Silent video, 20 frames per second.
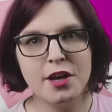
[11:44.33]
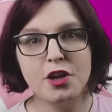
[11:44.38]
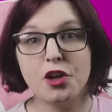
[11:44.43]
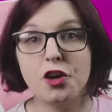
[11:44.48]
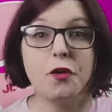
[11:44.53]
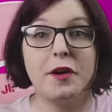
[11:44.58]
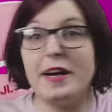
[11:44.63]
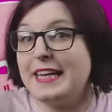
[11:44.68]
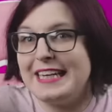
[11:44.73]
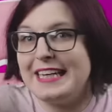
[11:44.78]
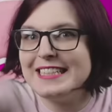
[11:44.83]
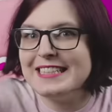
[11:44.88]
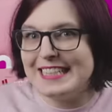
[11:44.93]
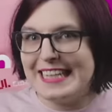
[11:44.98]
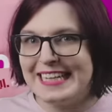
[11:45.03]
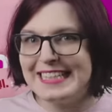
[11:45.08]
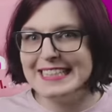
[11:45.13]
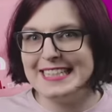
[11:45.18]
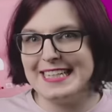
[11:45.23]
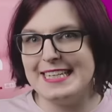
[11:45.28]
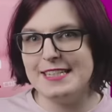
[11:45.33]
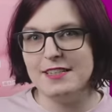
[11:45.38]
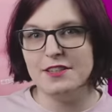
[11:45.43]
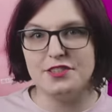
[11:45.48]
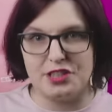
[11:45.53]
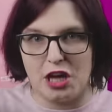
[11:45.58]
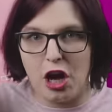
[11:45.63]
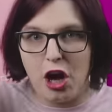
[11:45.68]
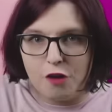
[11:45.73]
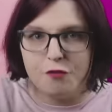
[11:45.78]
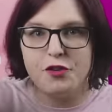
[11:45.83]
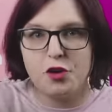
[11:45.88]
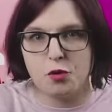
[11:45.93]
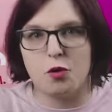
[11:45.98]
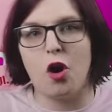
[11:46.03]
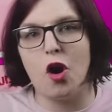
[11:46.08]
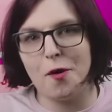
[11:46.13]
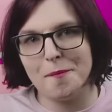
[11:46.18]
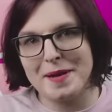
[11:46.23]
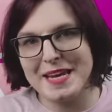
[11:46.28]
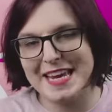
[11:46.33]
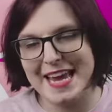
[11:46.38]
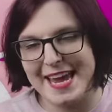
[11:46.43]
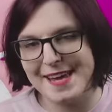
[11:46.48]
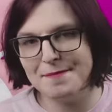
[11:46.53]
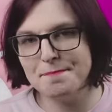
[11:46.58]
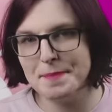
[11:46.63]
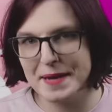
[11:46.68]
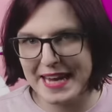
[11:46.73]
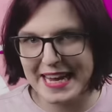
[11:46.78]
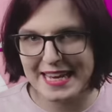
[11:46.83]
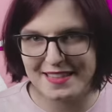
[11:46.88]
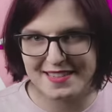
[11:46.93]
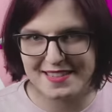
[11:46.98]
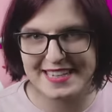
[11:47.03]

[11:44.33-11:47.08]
creating details of your army in paint